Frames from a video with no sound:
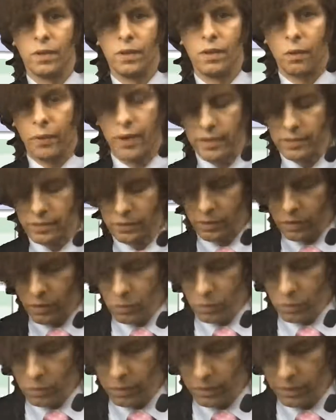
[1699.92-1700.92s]
Okay, so the
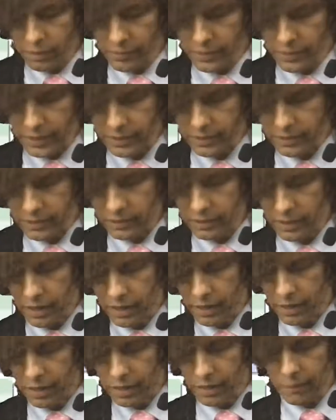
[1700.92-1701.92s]
goal of this
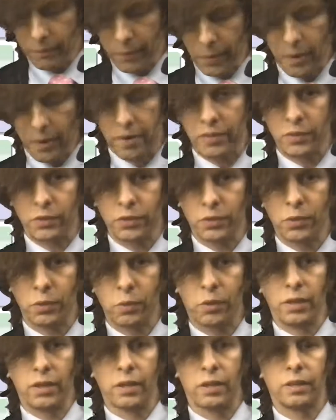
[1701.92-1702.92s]
part of the
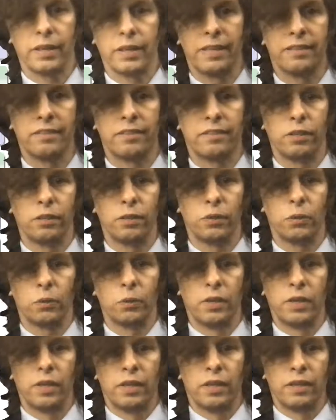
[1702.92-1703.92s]
tutorial is to
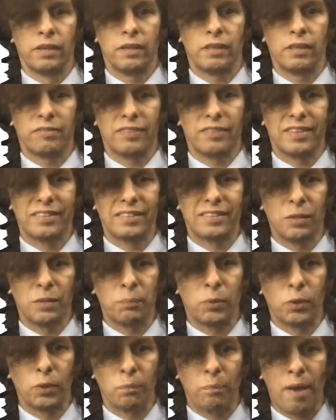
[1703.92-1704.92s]
give a
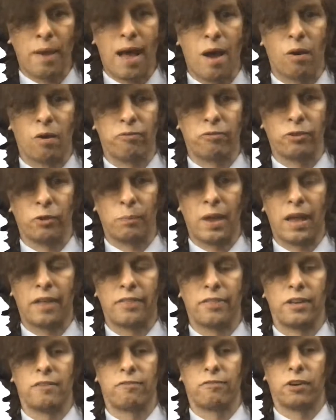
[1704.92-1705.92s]
simple and powerful
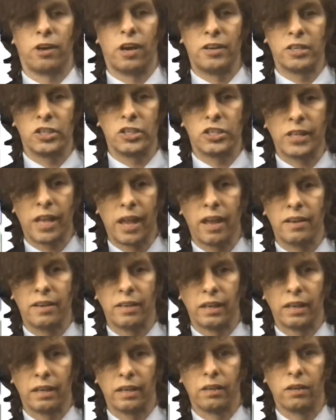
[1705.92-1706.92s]
method for
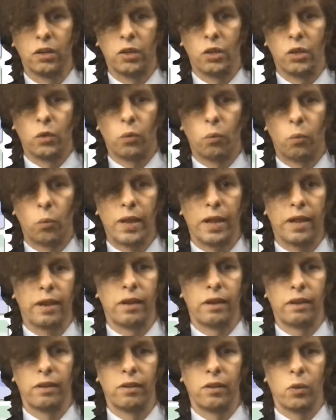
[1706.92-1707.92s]
understanding
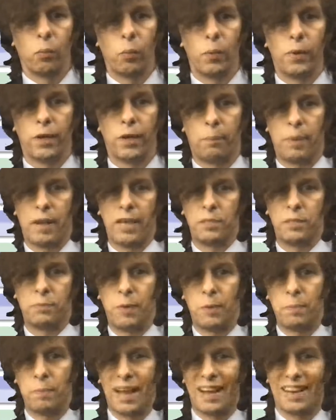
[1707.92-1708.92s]
when winner pays
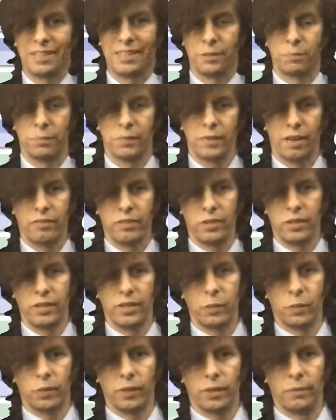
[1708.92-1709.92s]
bid mechanisms have good
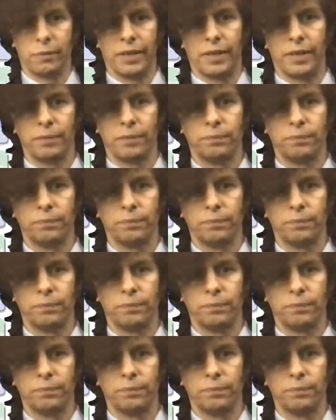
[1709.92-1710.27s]
equilibria.